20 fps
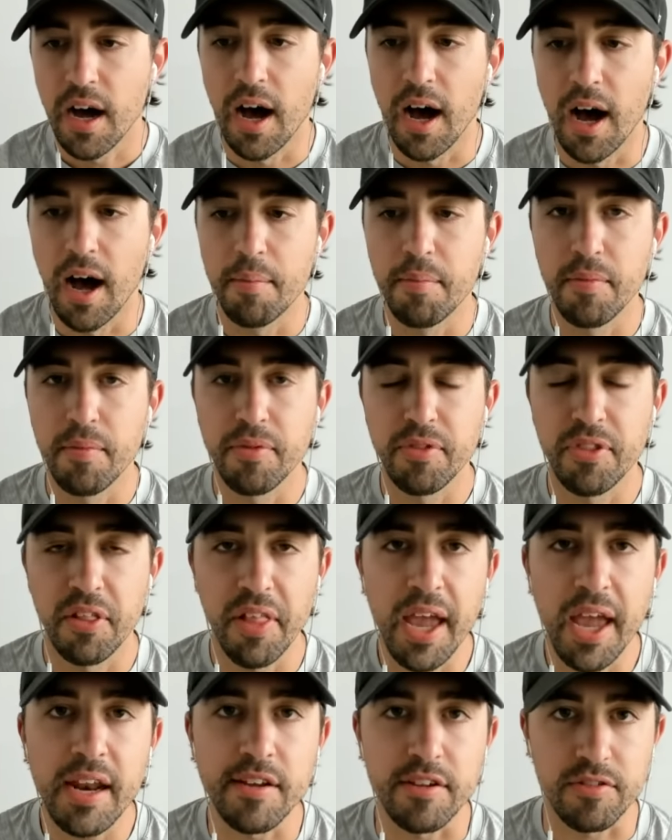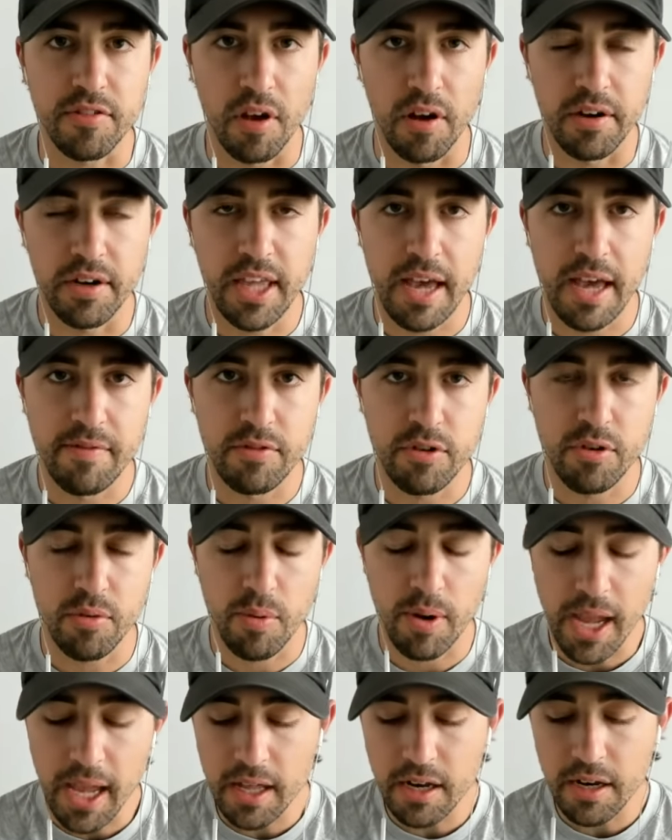The latest on Kevin
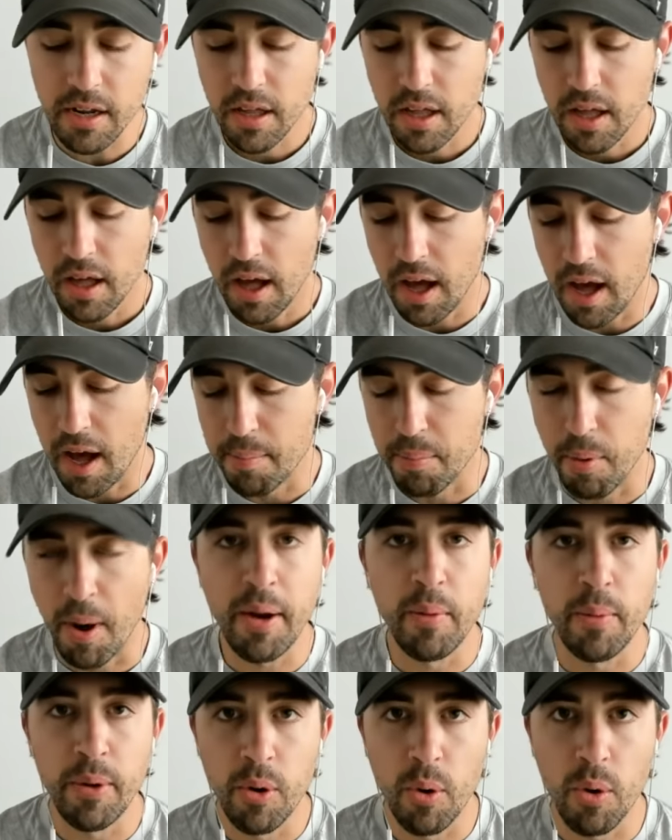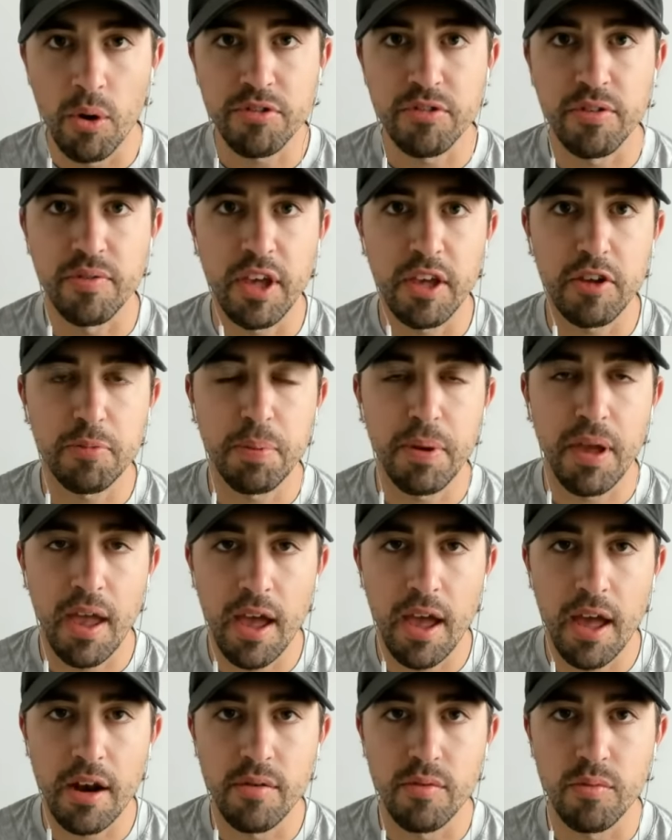Durant, Brian Windhorst of
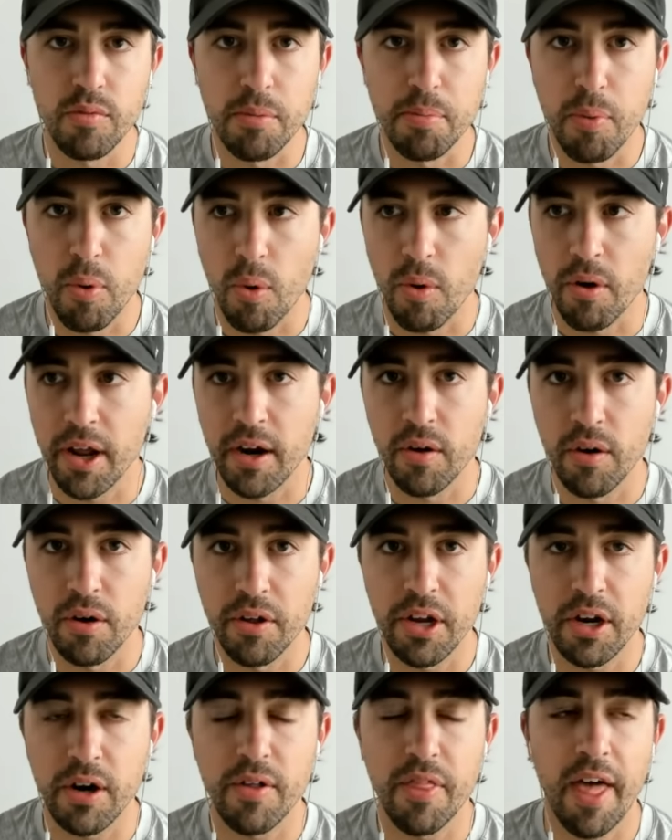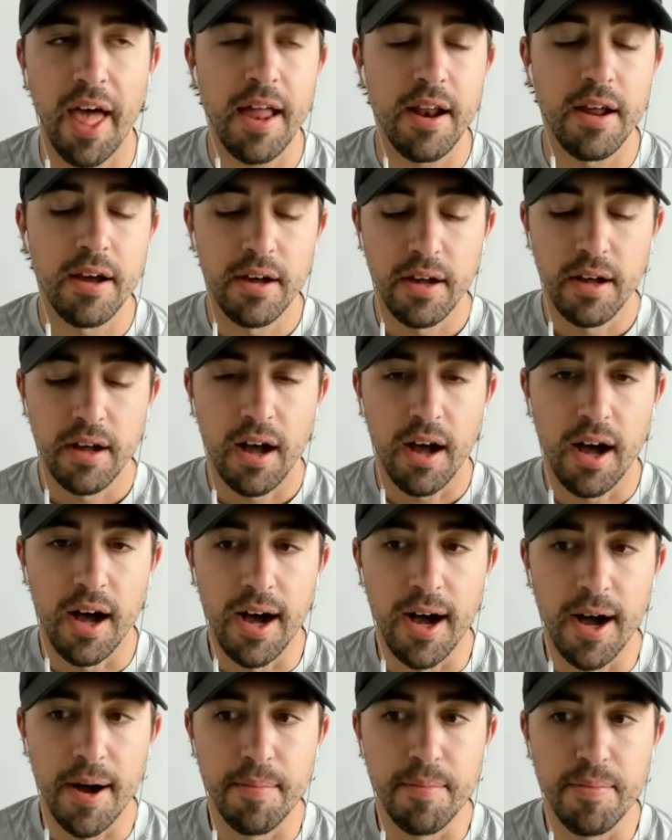ESPN reporting earlier that
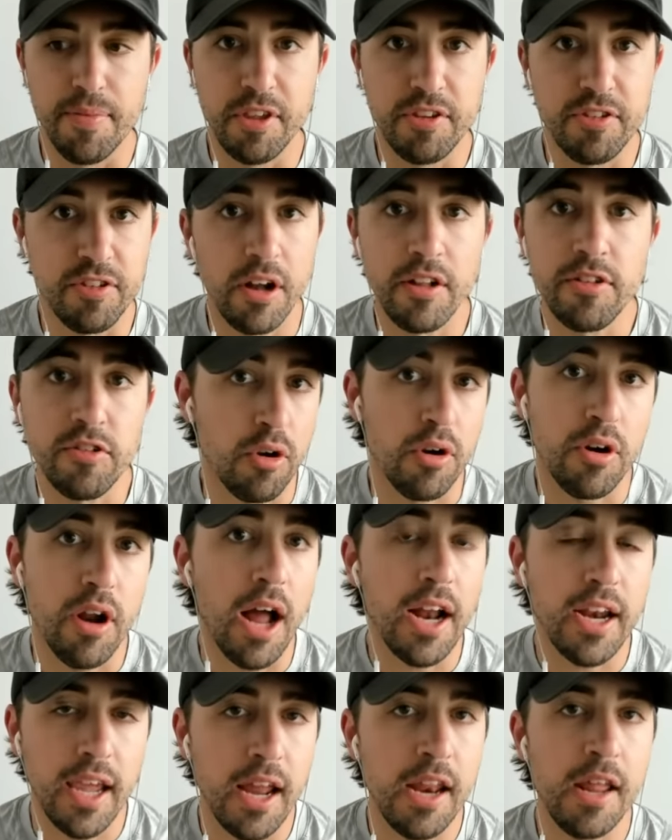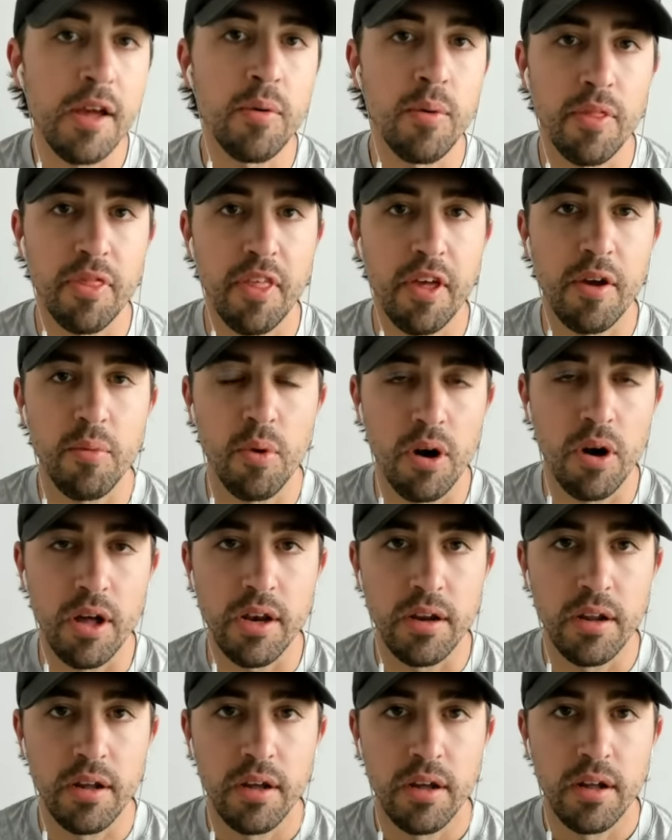the Suns are not getting what they
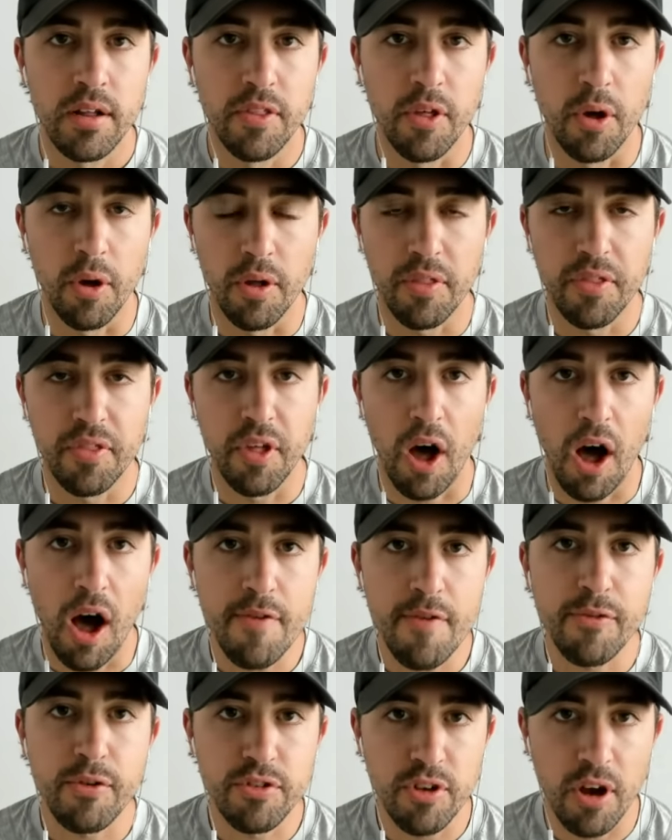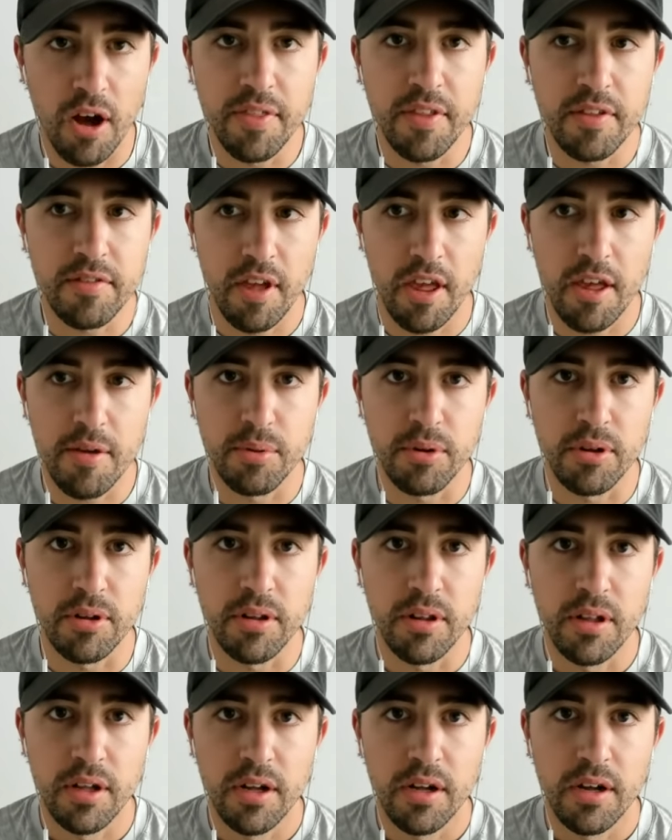want. The offers on the
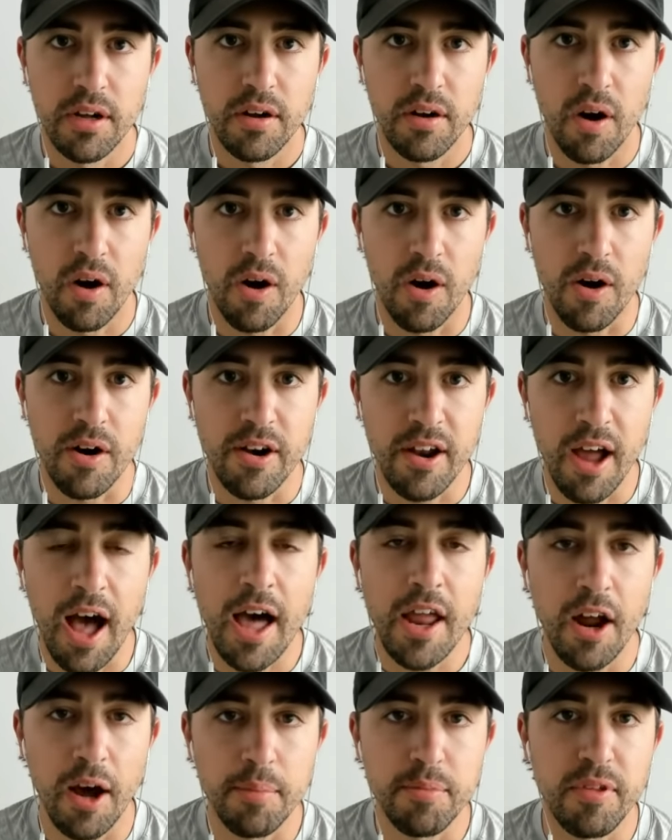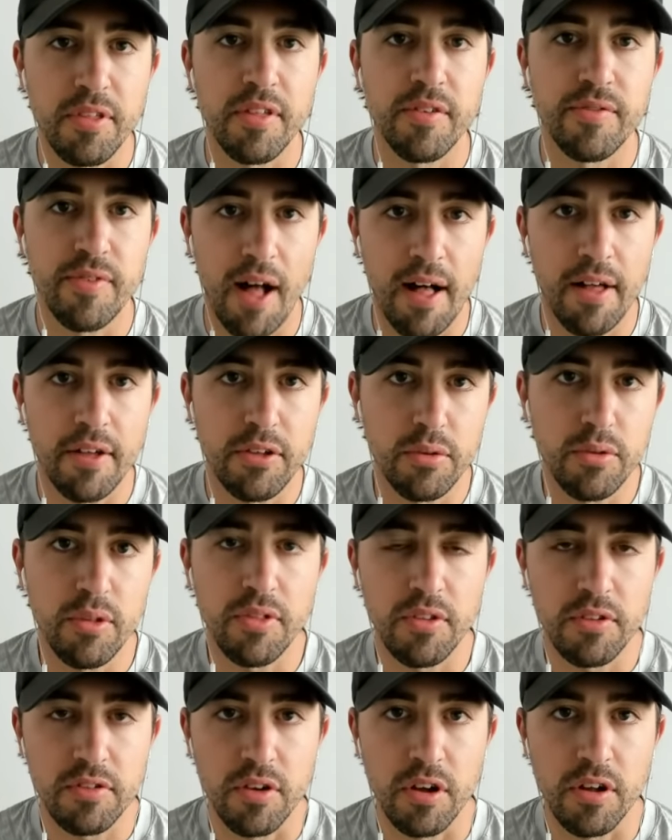table are not up to the value
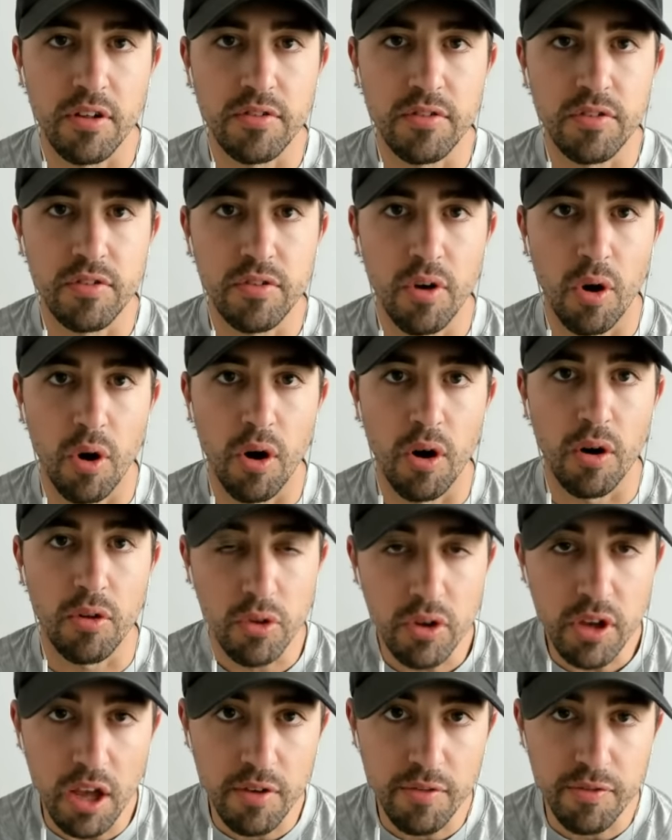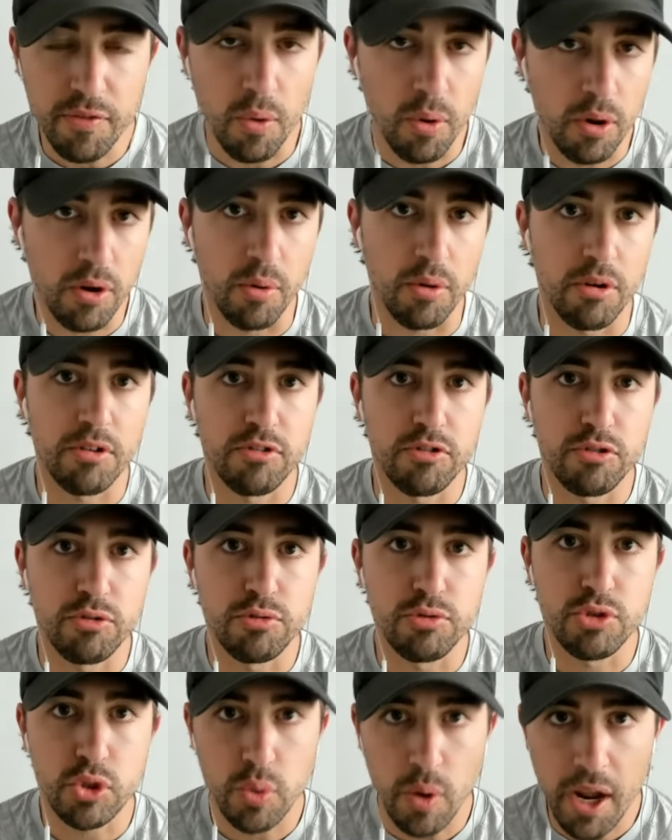that the Suns are looking for in order
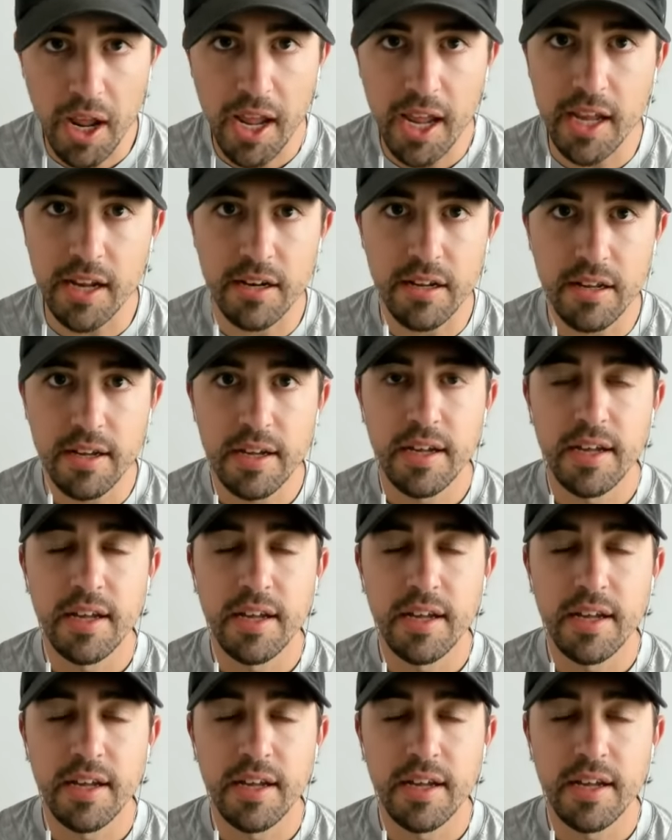to trade